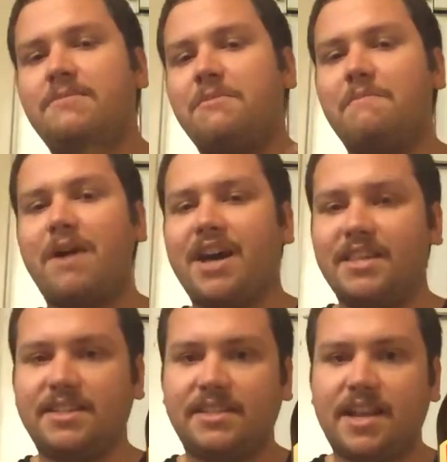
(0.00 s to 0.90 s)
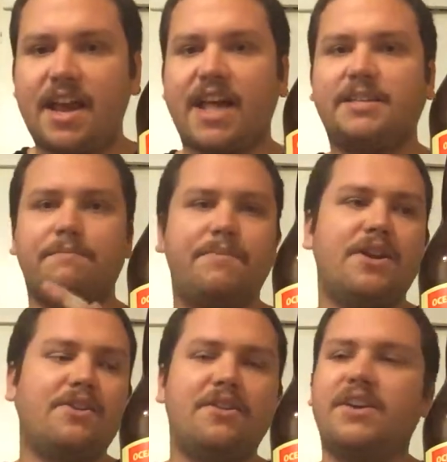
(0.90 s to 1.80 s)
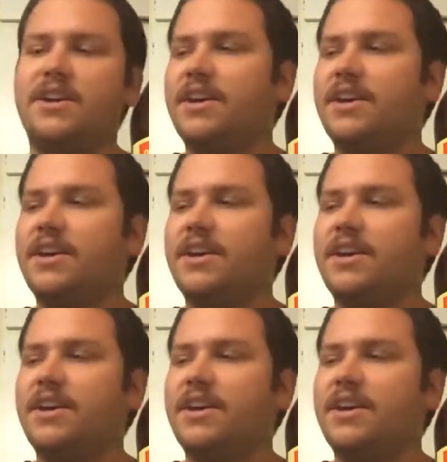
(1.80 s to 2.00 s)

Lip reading: but buy this as a beer